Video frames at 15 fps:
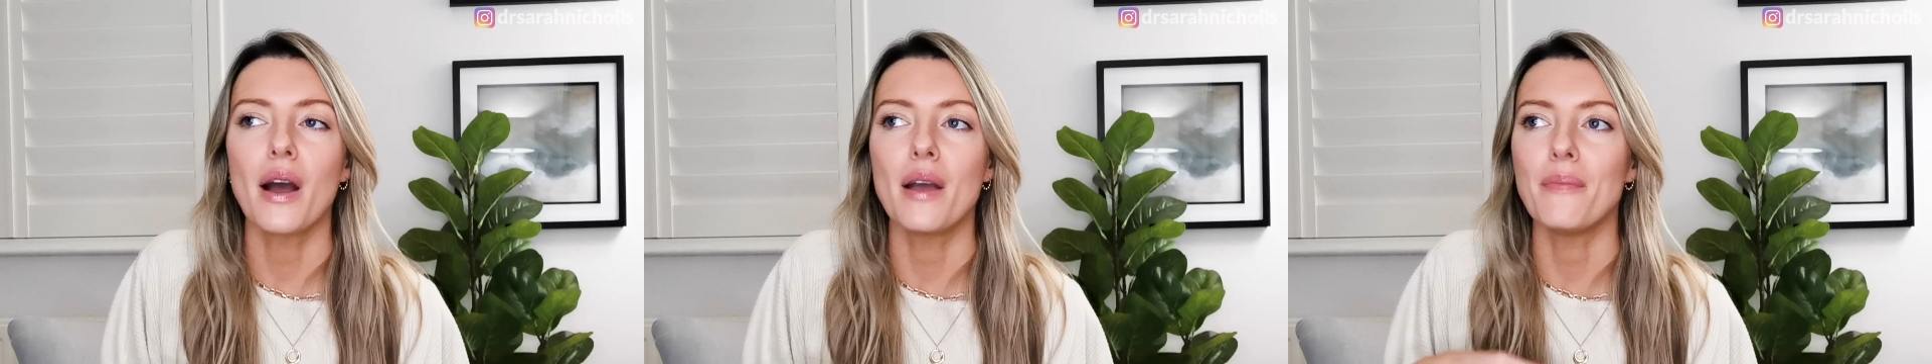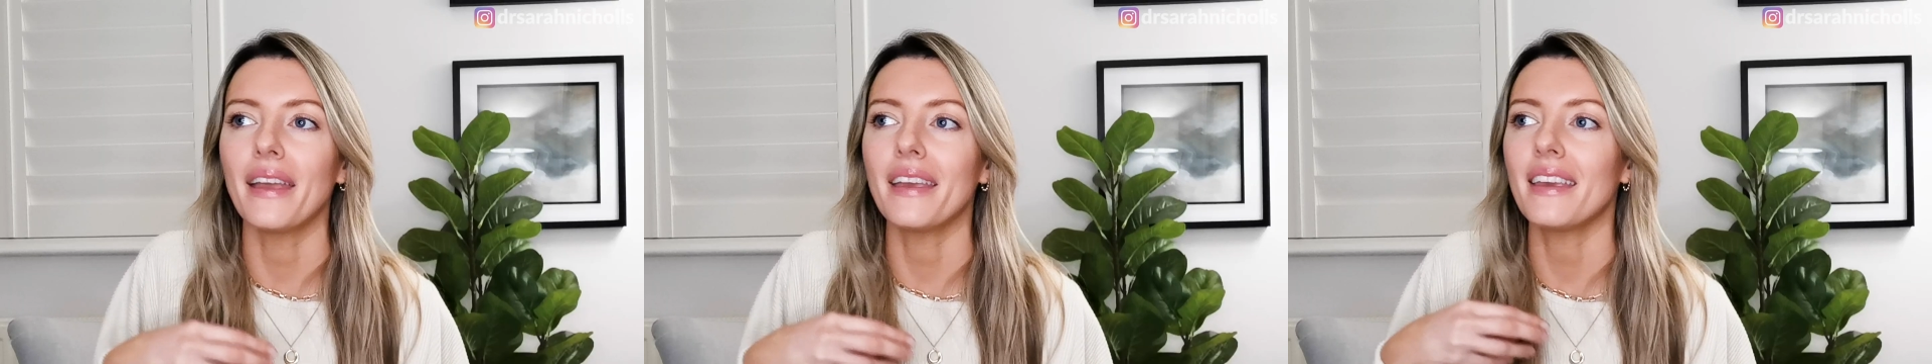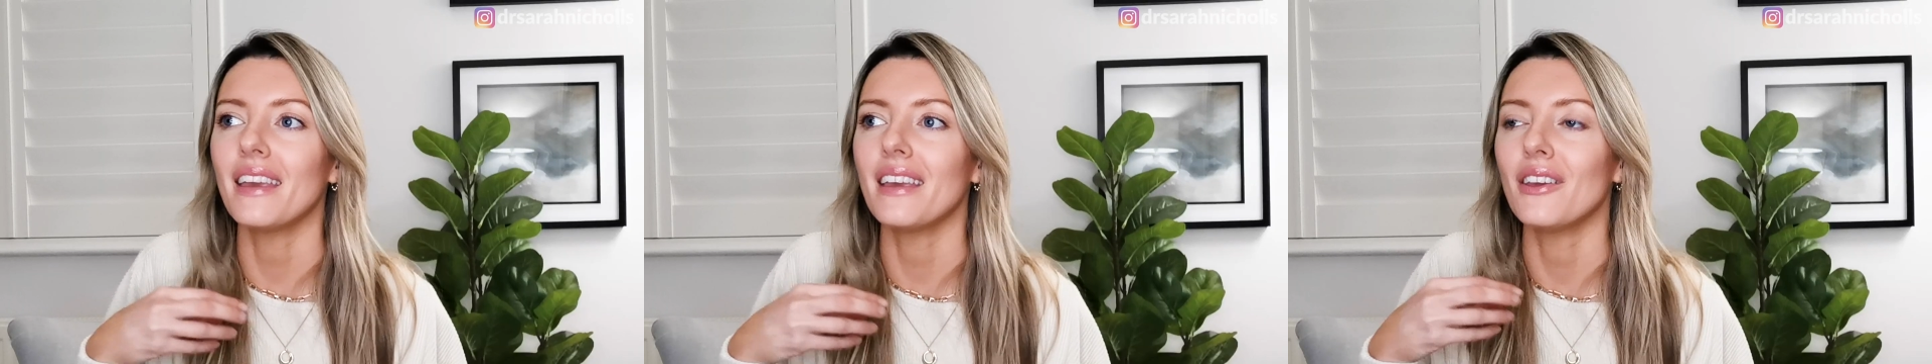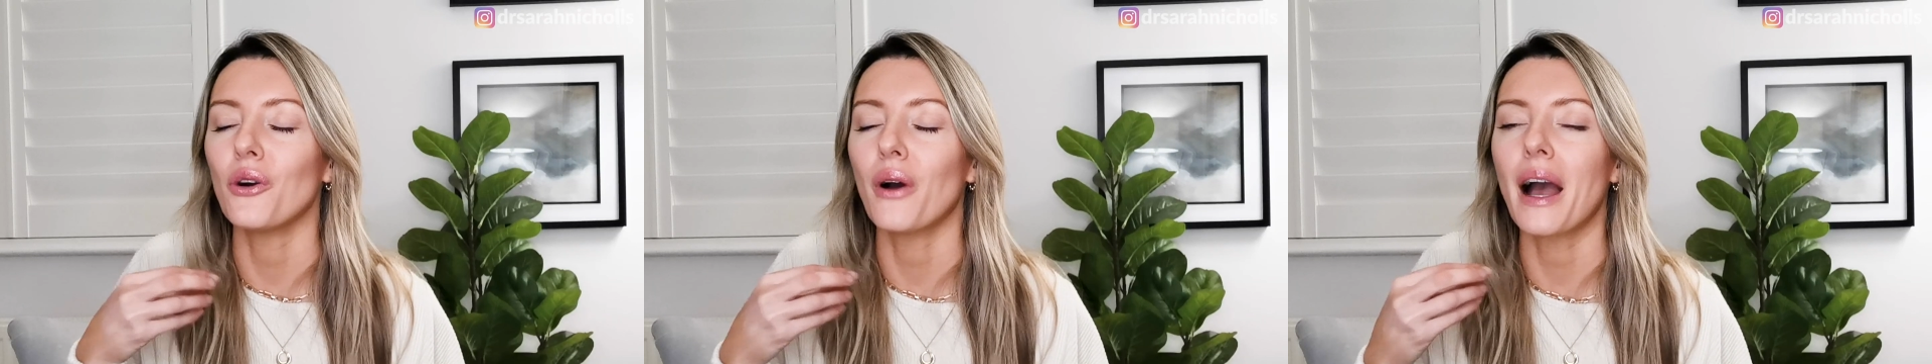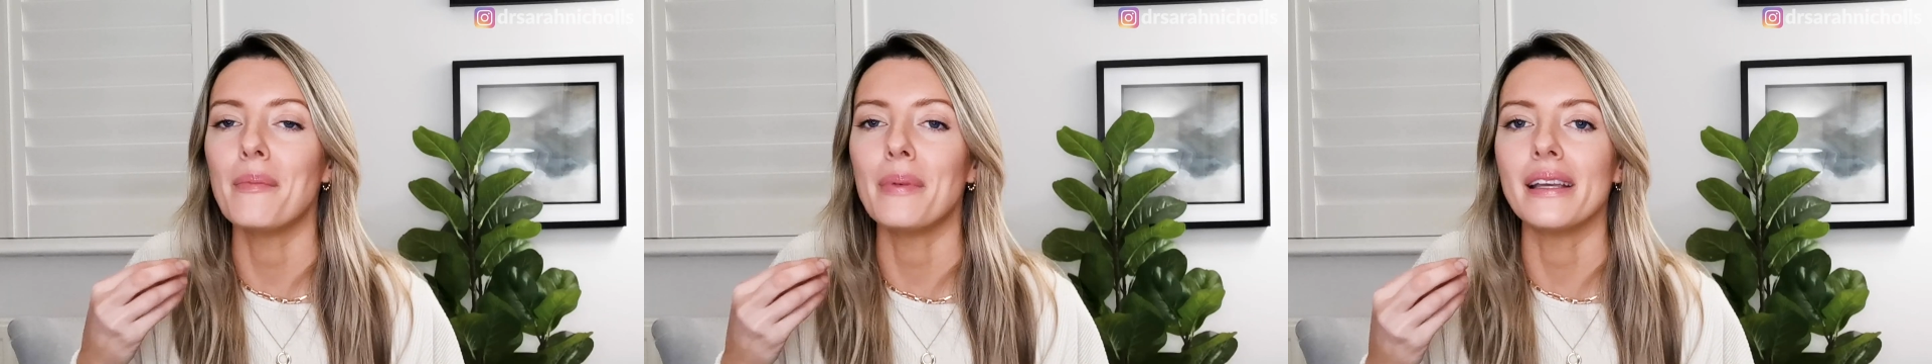by making
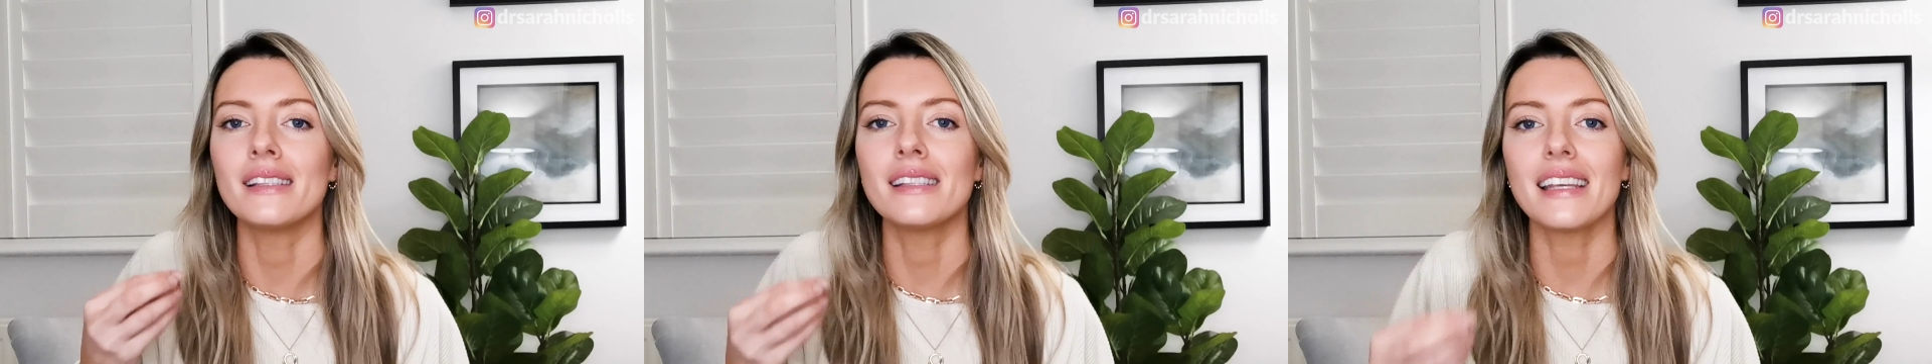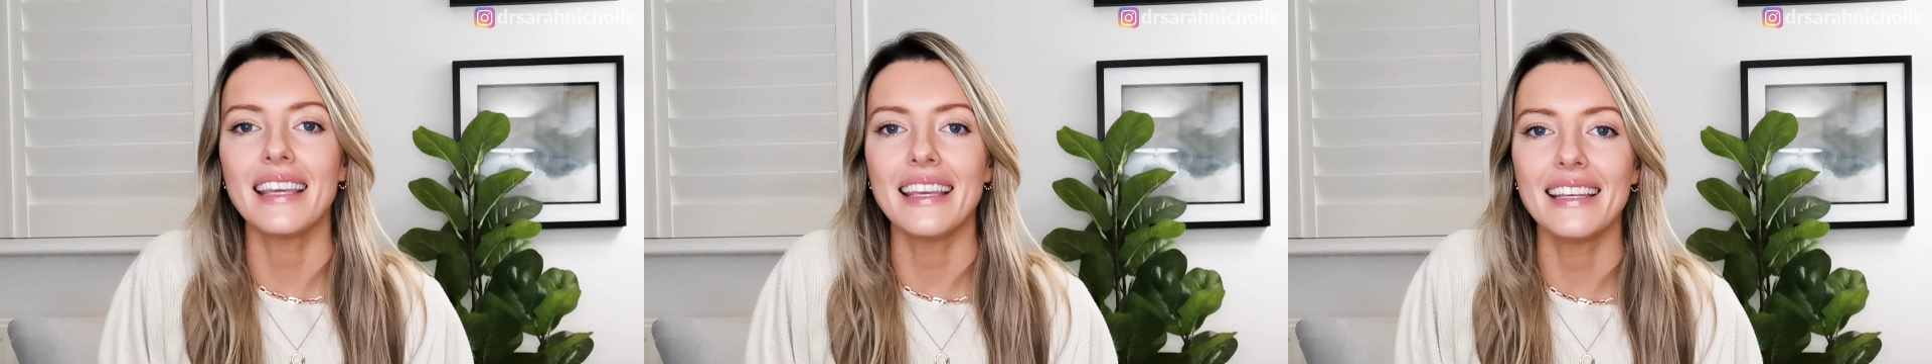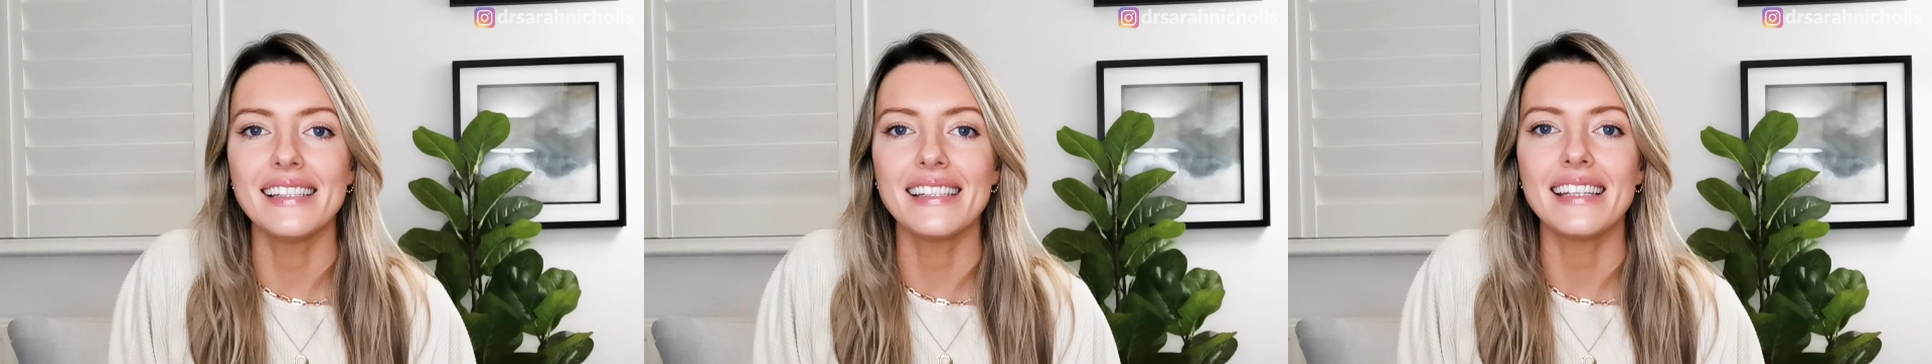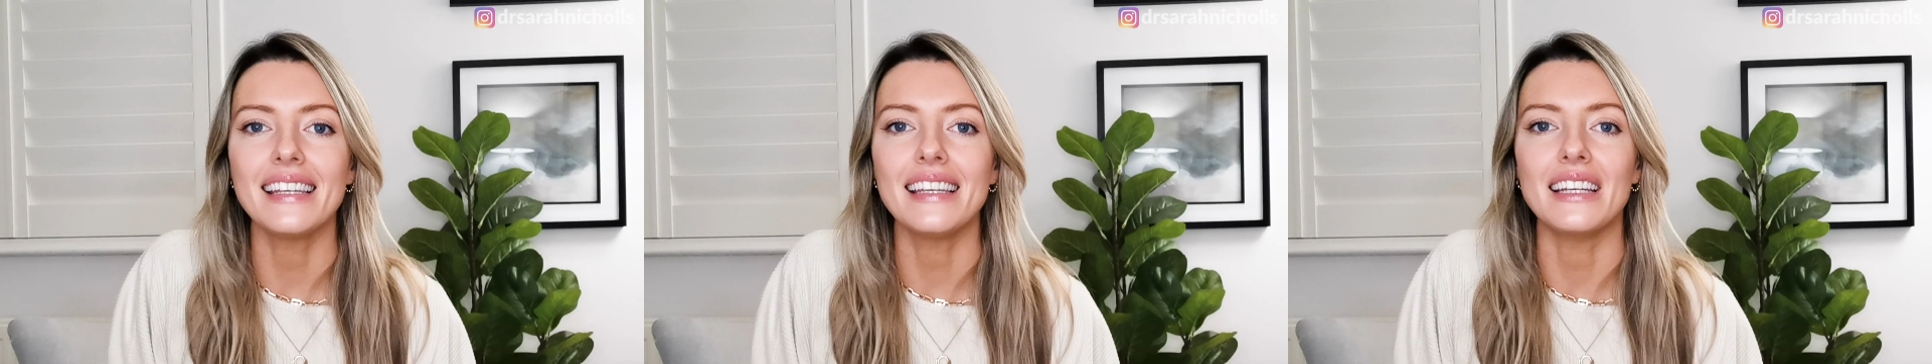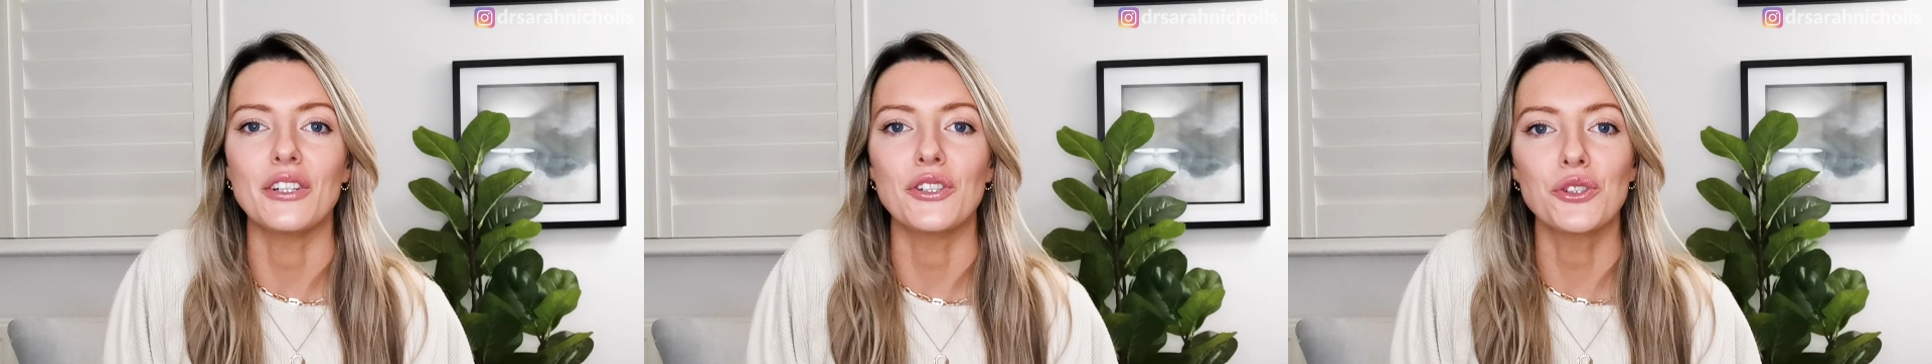your habits
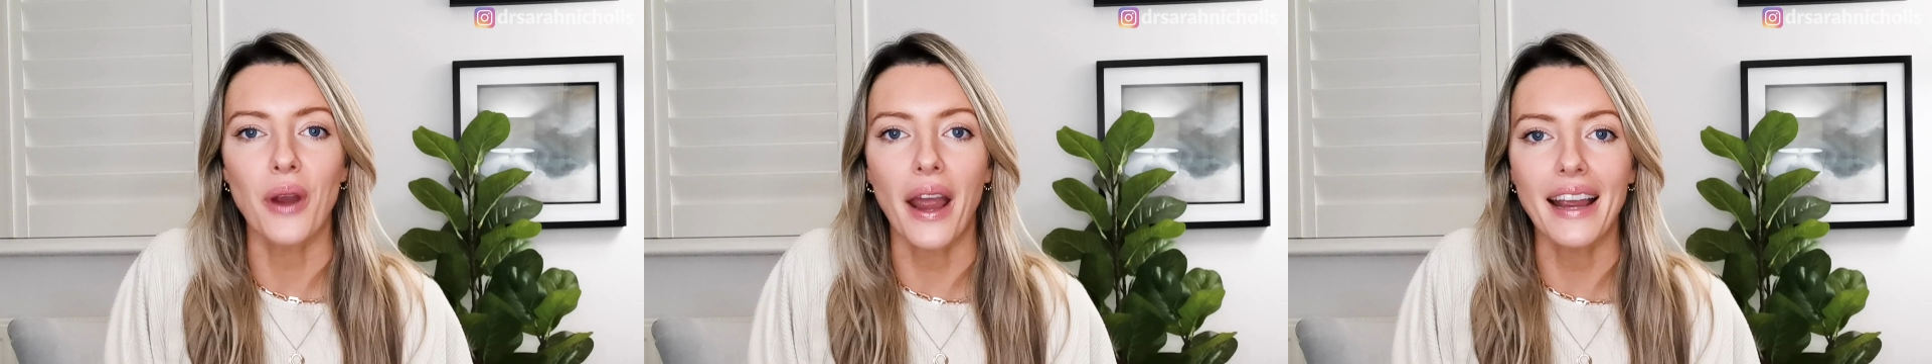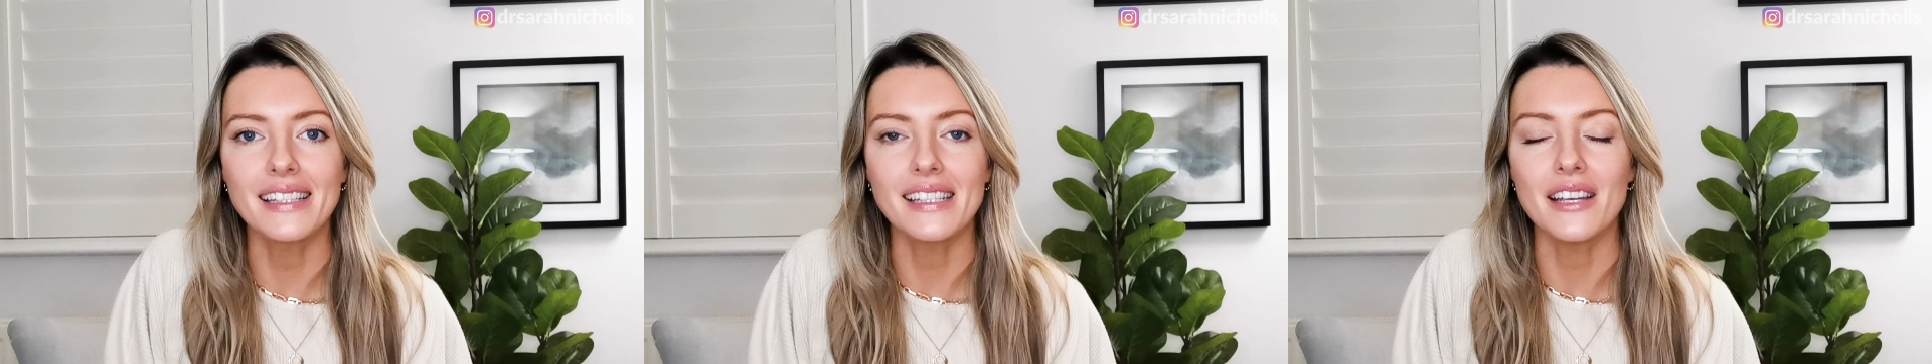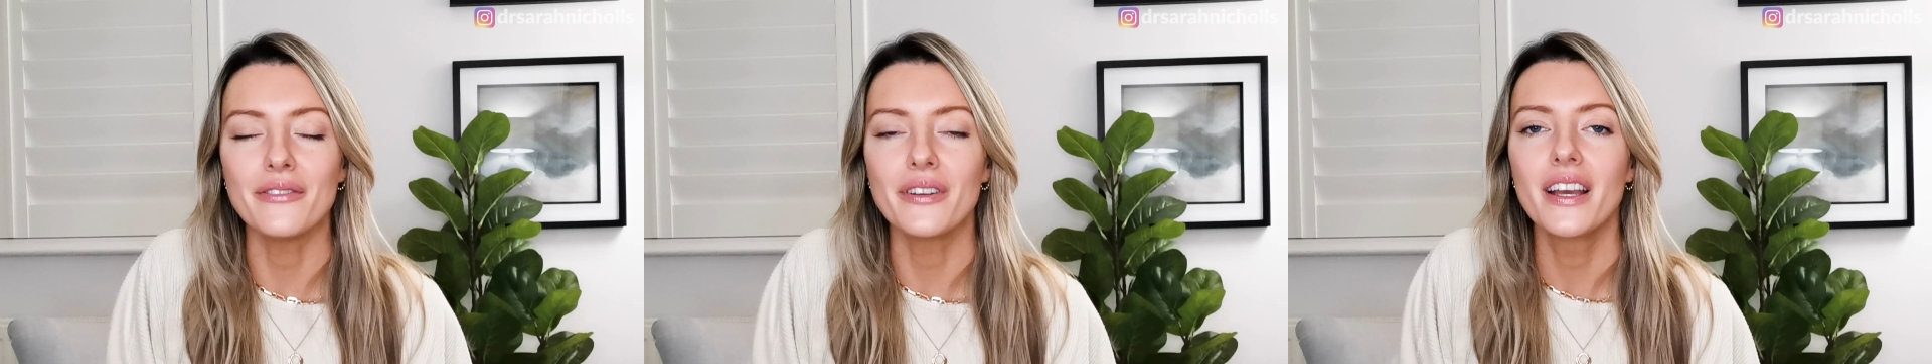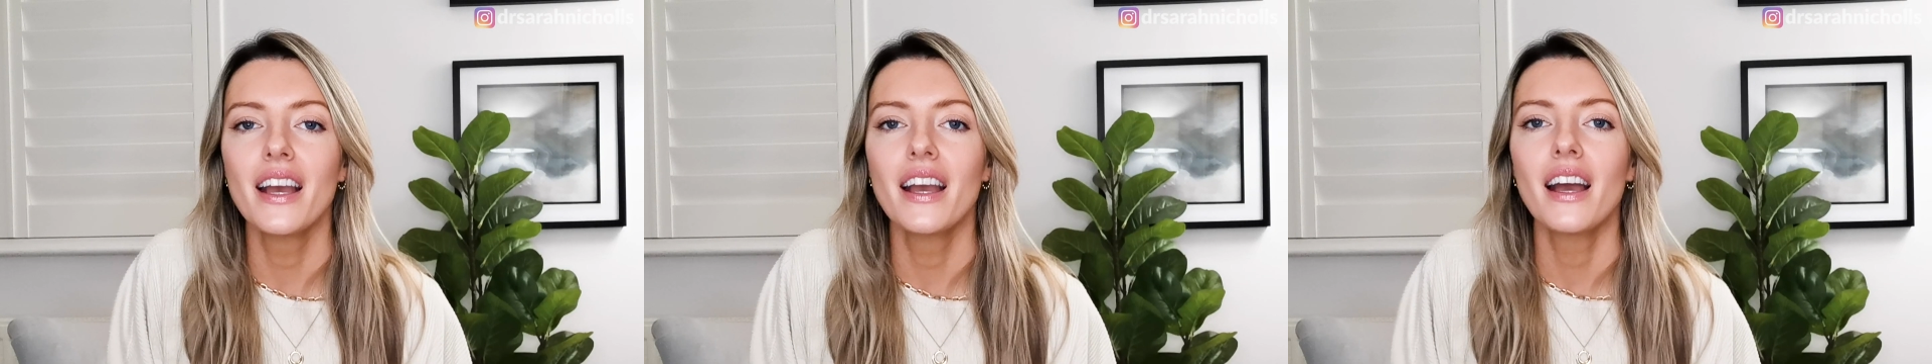easy and attractive.